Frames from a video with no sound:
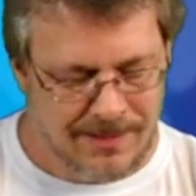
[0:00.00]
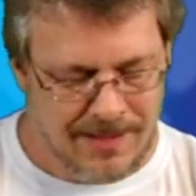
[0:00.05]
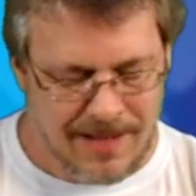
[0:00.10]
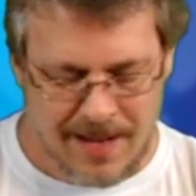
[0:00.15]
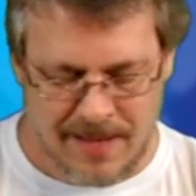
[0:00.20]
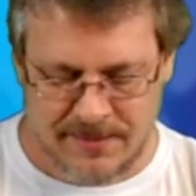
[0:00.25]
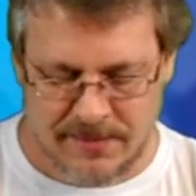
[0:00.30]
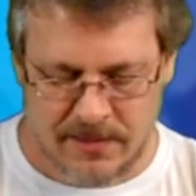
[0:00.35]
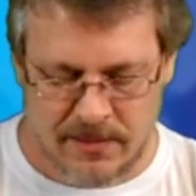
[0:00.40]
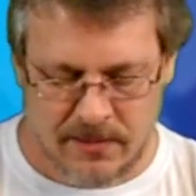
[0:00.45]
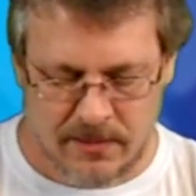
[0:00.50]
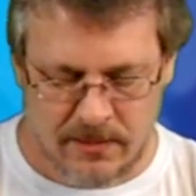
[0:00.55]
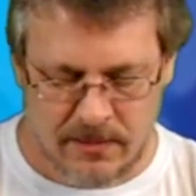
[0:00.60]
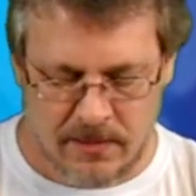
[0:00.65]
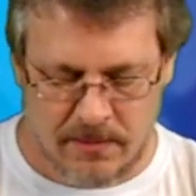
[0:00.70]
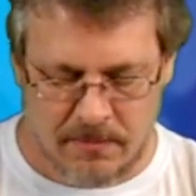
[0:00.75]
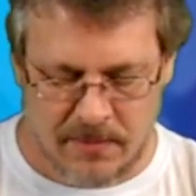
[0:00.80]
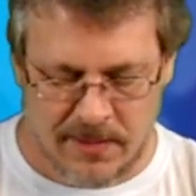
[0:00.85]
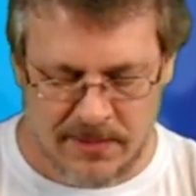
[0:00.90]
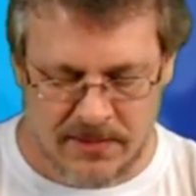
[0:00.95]
I don't
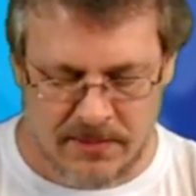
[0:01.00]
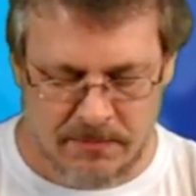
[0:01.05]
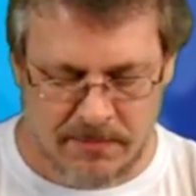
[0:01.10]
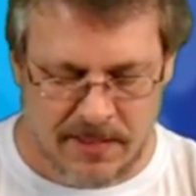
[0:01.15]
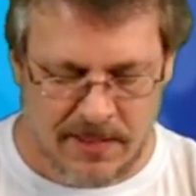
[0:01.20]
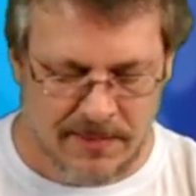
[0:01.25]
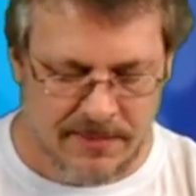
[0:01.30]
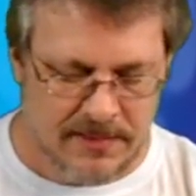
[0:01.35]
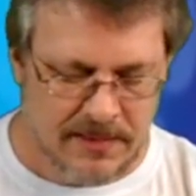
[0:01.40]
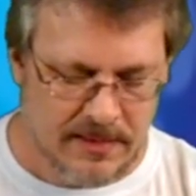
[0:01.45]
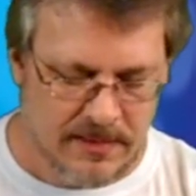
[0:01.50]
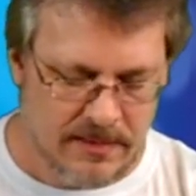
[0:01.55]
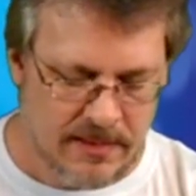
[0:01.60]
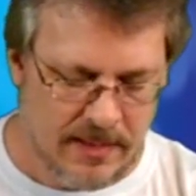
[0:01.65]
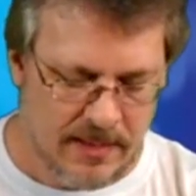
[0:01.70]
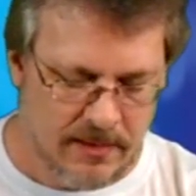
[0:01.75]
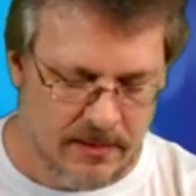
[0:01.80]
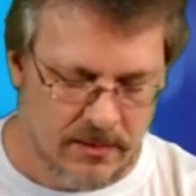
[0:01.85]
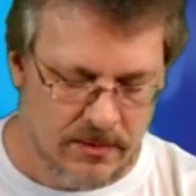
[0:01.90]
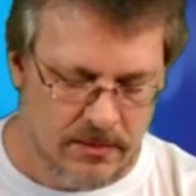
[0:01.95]
know much about these.
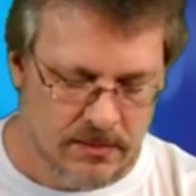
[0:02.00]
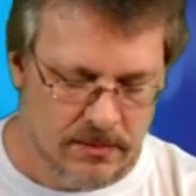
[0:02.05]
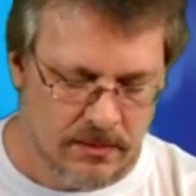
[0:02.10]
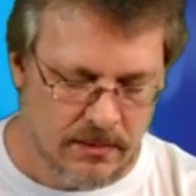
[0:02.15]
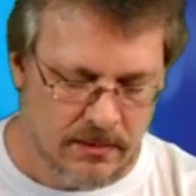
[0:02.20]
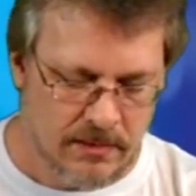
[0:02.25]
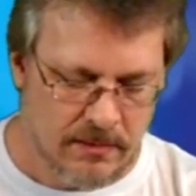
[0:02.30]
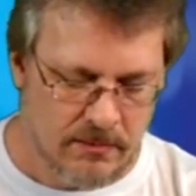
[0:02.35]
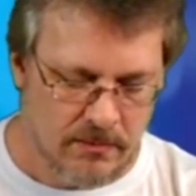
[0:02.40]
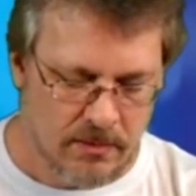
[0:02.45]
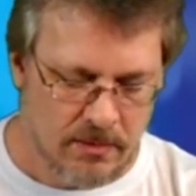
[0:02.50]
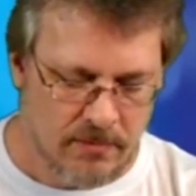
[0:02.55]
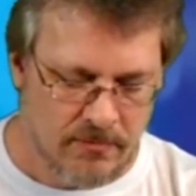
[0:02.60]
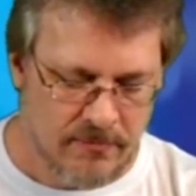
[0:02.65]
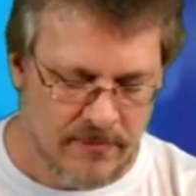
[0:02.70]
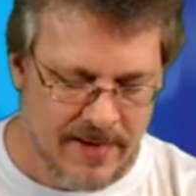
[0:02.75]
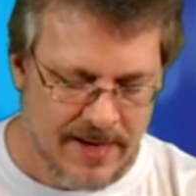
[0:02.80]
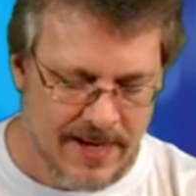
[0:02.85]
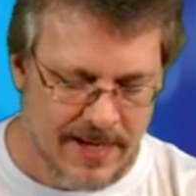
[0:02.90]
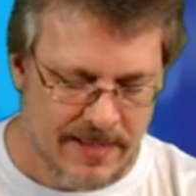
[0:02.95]
I googled it real
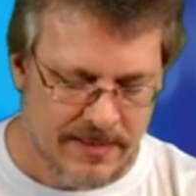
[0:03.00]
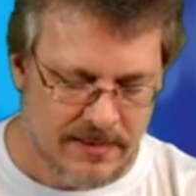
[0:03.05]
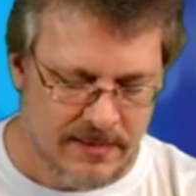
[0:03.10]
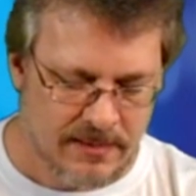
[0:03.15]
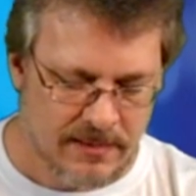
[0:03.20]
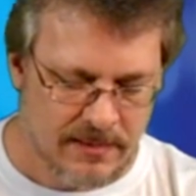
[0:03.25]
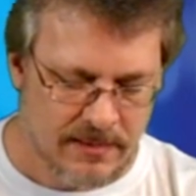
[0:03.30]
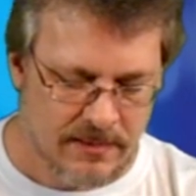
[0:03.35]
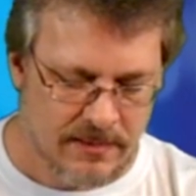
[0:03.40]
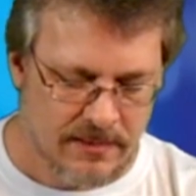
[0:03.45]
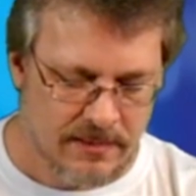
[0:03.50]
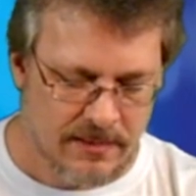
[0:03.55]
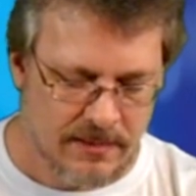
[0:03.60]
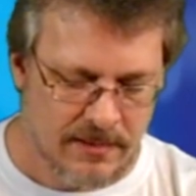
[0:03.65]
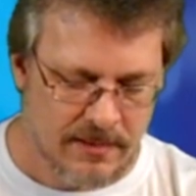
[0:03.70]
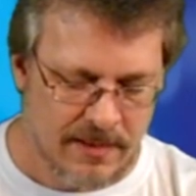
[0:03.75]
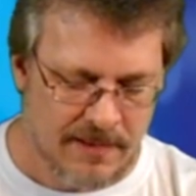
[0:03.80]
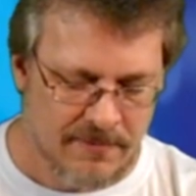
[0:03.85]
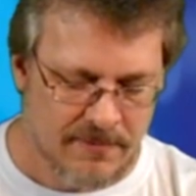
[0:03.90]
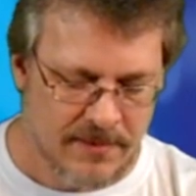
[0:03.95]
fast, and
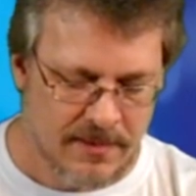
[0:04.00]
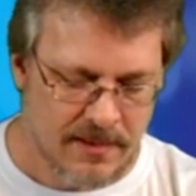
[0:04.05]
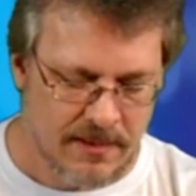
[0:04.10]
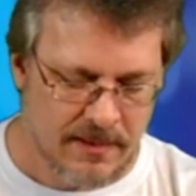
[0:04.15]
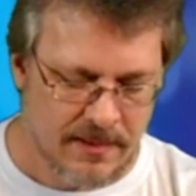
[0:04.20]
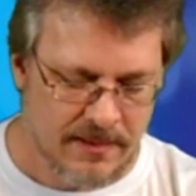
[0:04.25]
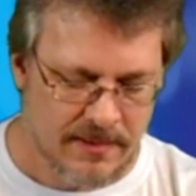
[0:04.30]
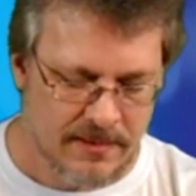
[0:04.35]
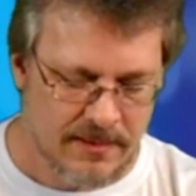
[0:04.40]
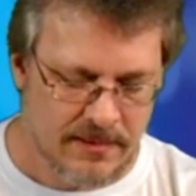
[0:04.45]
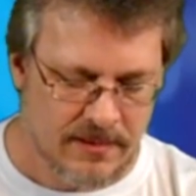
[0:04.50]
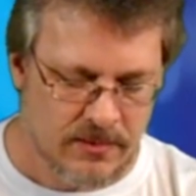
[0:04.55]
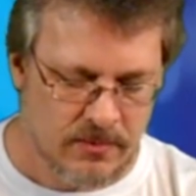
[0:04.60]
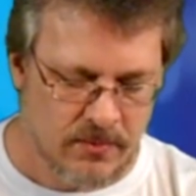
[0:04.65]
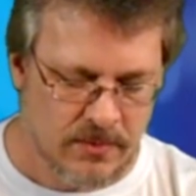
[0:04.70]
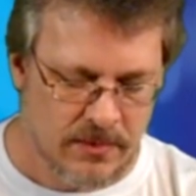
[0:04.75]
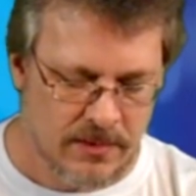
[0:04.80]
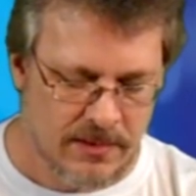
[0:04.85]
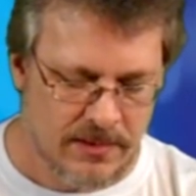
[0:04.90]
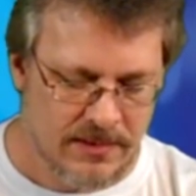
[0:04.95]
evidently this
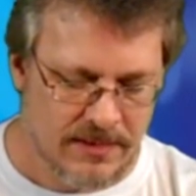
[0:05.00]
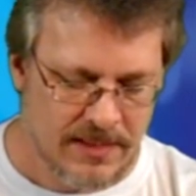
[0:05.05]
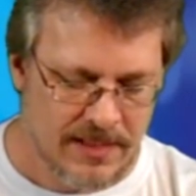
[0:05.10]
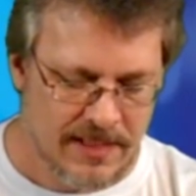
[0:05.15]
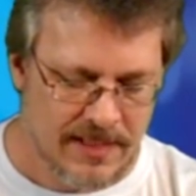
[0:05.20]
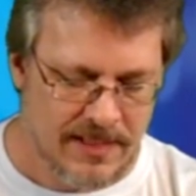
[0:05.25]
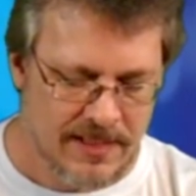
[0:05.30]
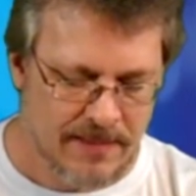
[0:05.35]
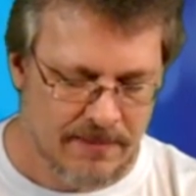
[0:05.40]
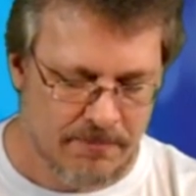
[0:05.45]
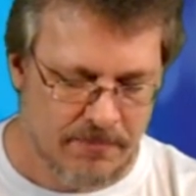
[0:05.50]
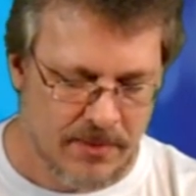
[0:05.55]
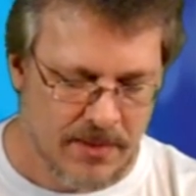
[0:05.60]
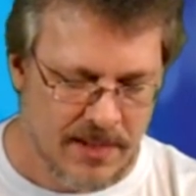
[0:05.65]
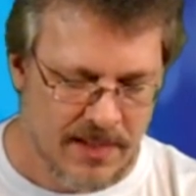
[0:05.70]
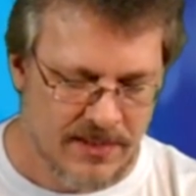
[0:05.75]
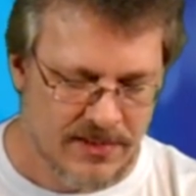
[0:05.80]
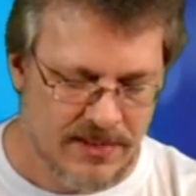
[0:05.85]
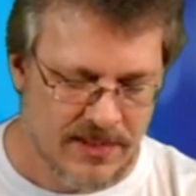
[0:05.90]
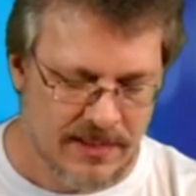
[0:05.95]
was a
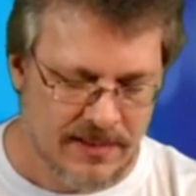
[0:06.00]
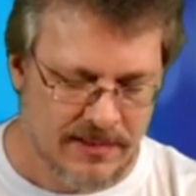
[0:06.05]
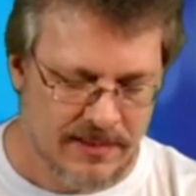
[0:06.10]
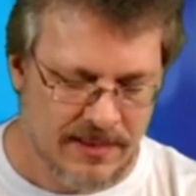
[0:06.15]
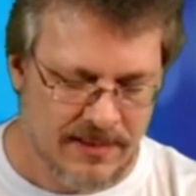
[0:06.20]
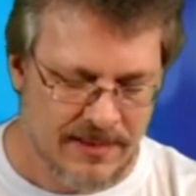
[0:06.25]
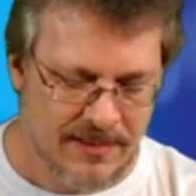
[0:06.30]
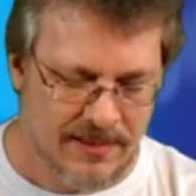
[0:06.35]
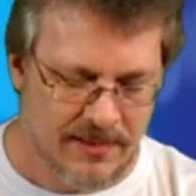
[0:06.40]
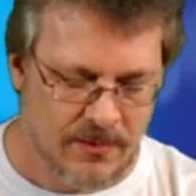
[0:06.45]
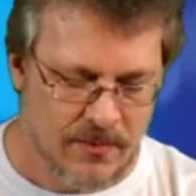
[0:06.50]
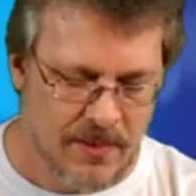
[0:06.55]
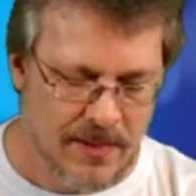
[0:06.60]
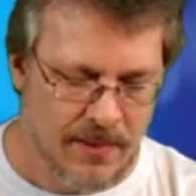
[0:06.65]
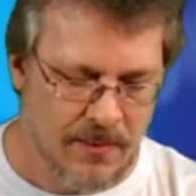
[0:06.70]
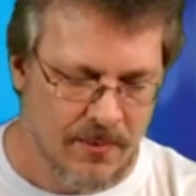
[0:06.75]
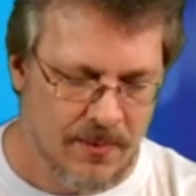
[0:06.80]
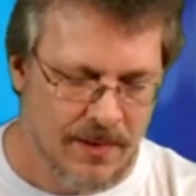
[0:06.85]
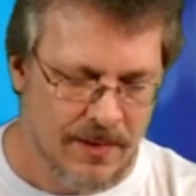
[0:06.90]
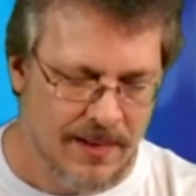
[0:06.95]
project that didn't
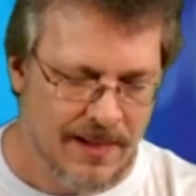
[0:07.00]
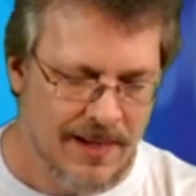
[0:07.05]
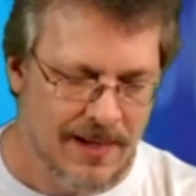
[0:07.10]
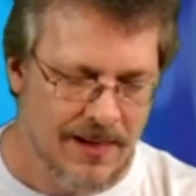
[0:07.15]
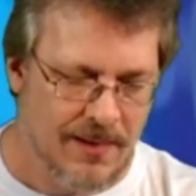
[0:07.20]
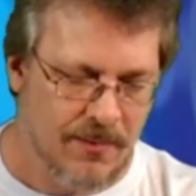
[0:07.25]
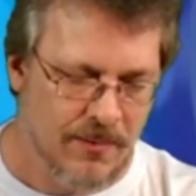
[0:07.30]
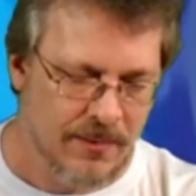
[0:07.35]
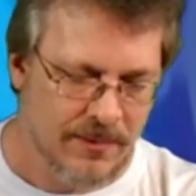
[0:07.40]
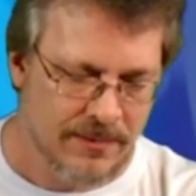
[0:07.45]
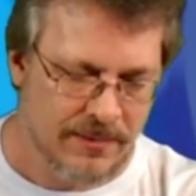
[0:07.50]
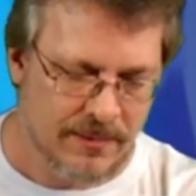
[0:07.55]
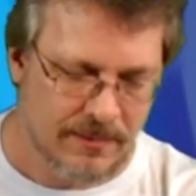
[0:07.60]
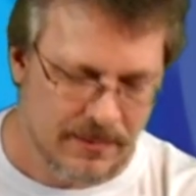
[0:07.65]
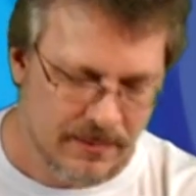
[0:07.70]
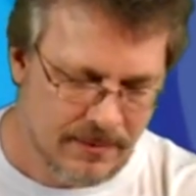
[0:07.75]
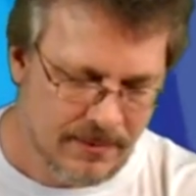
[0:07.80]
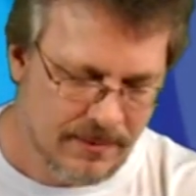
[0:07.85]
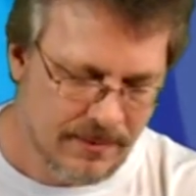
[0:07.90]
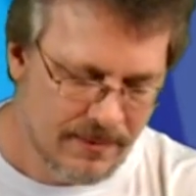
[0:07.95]
quite work out with
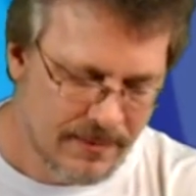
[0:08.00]
the